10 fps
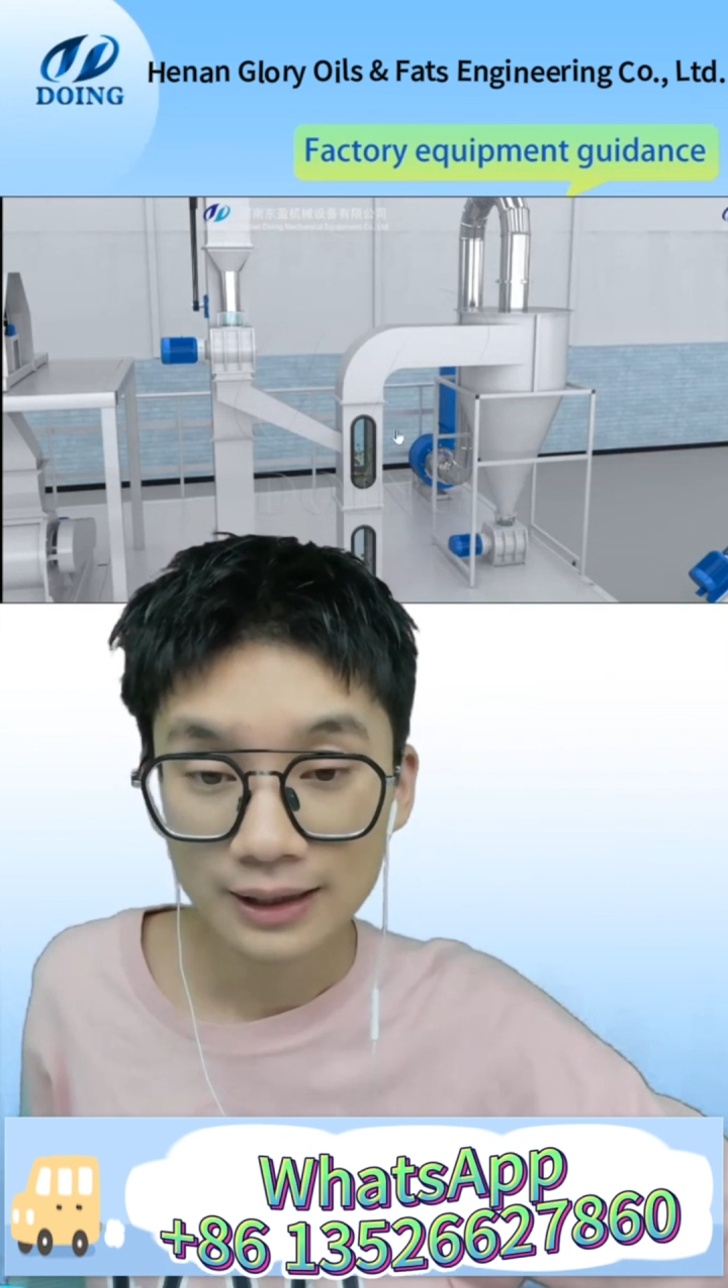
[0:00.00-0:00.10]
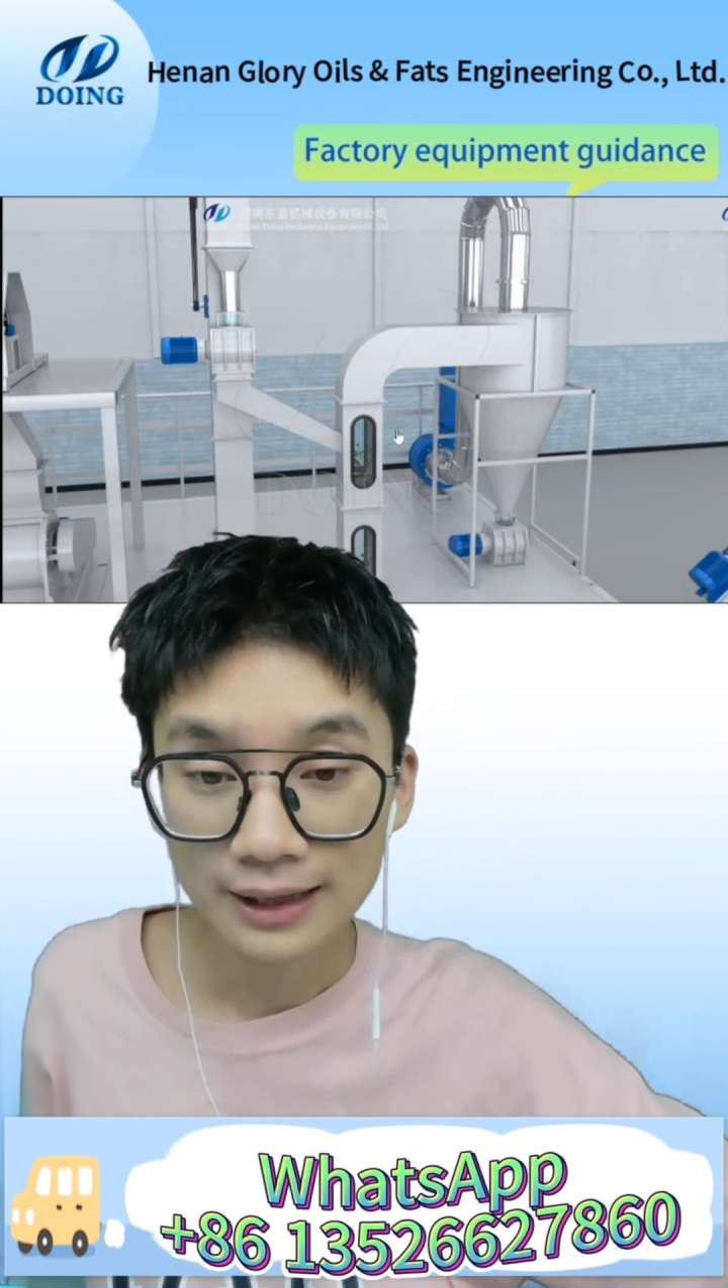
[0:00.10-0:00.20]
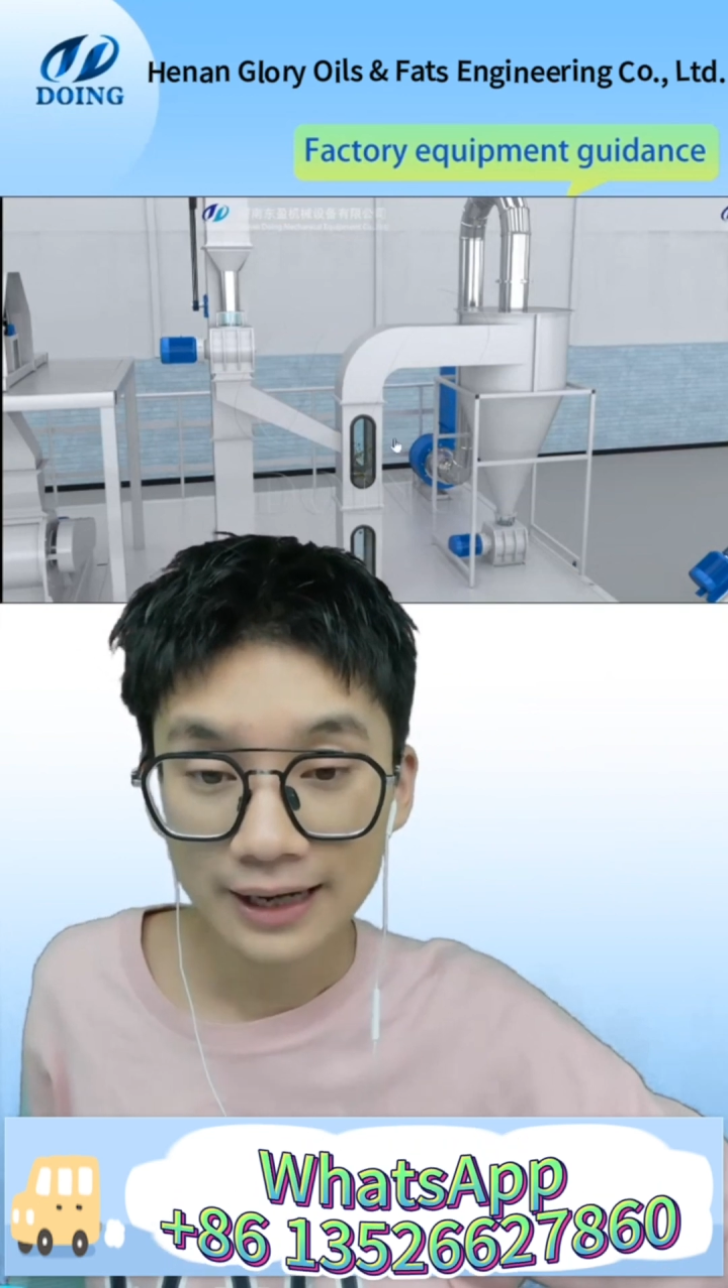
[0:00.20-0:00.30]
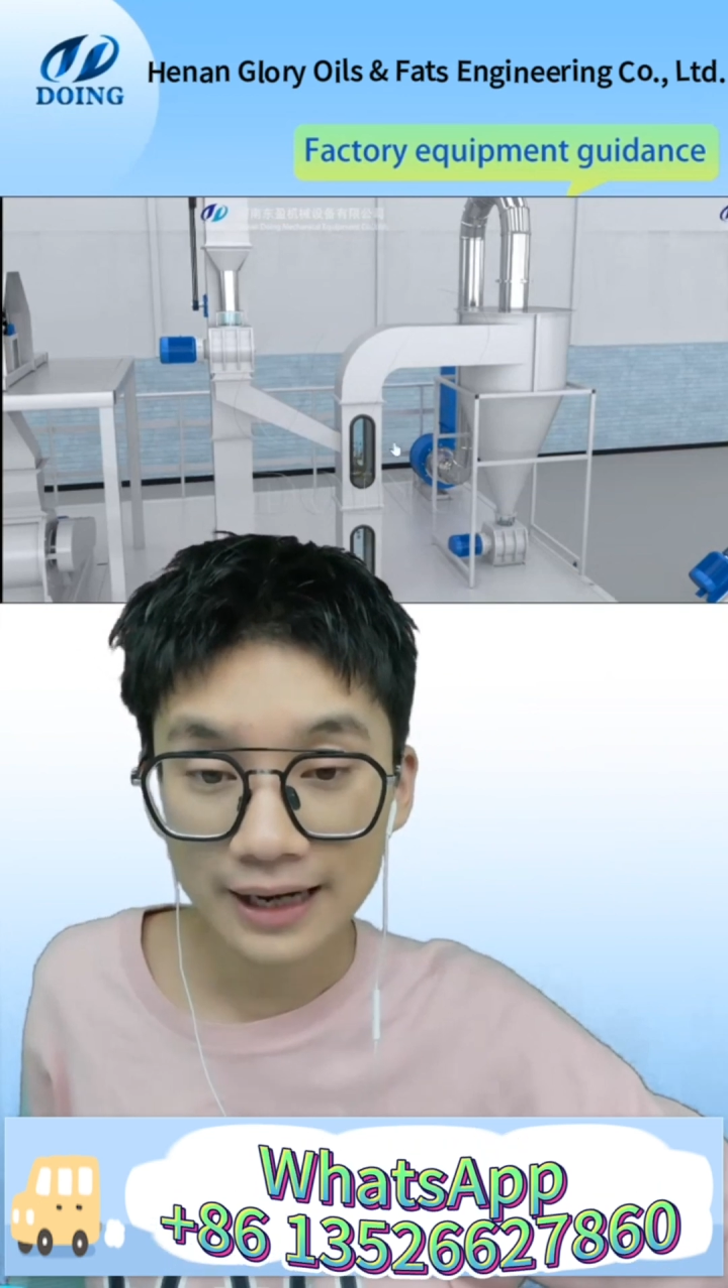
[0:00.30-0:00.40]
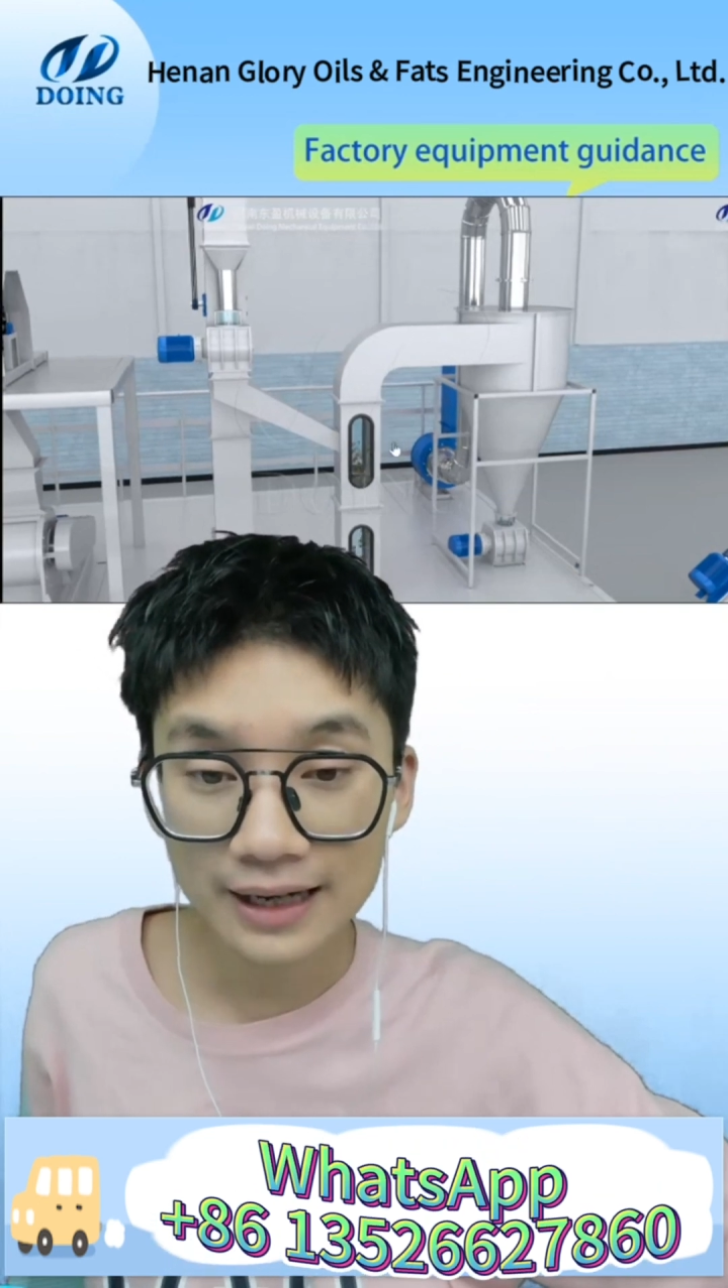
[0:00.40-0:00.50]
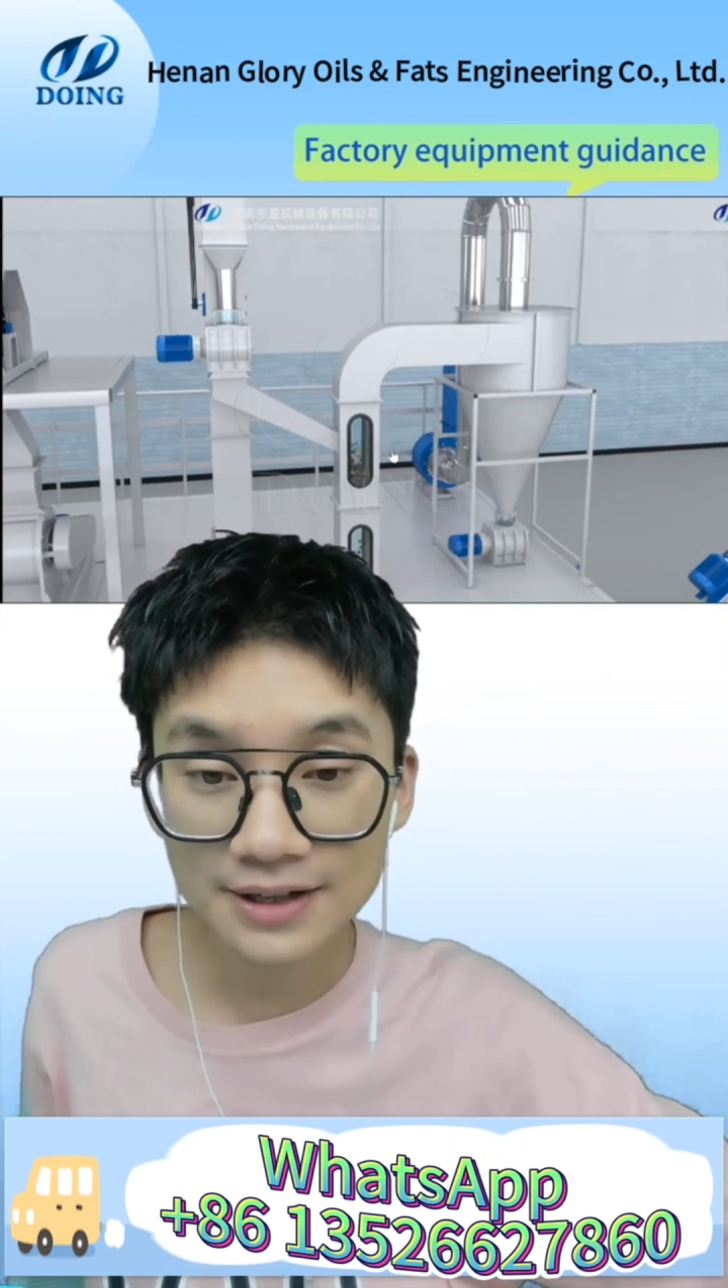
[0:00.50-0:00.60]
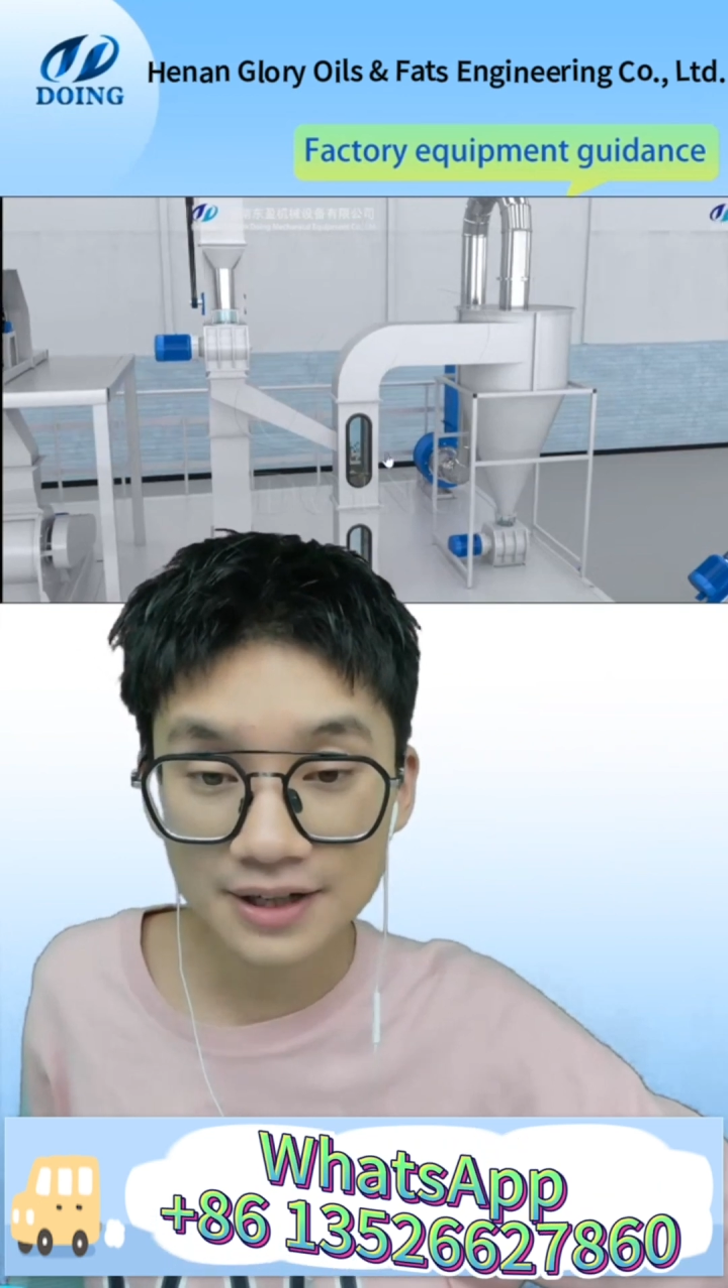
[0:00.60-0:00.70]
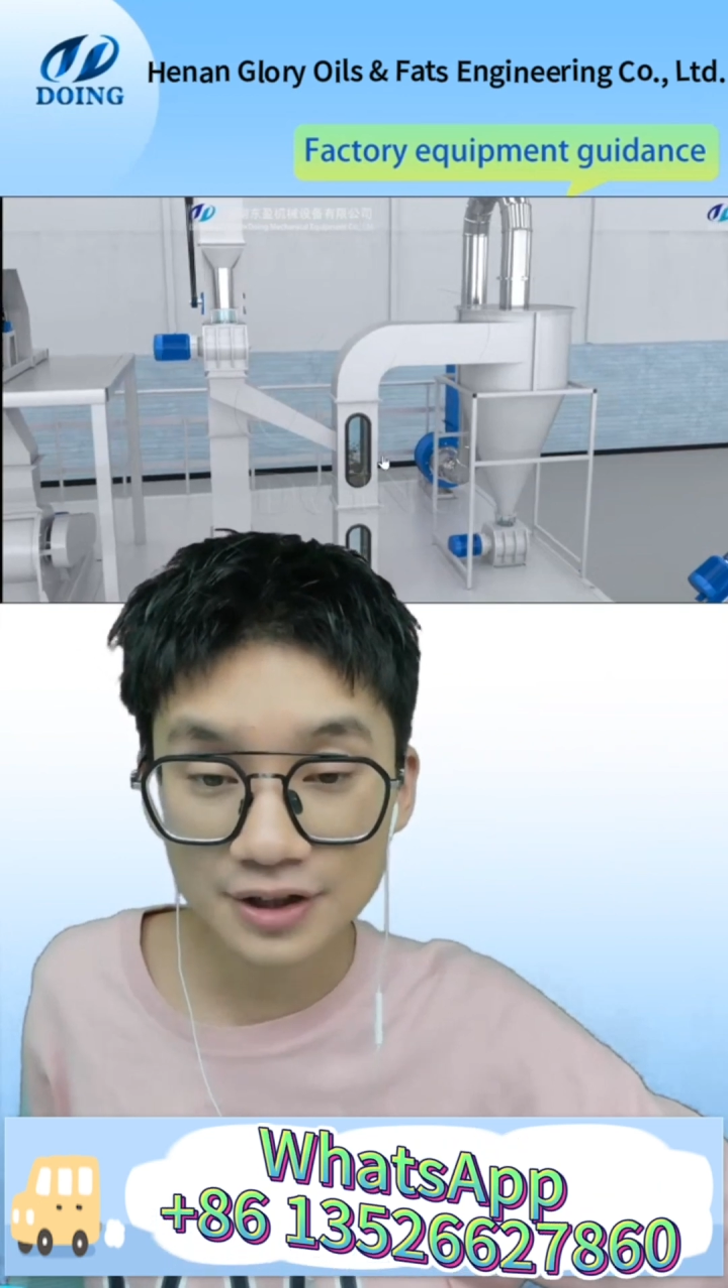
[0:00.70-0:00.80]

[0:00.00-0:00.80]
and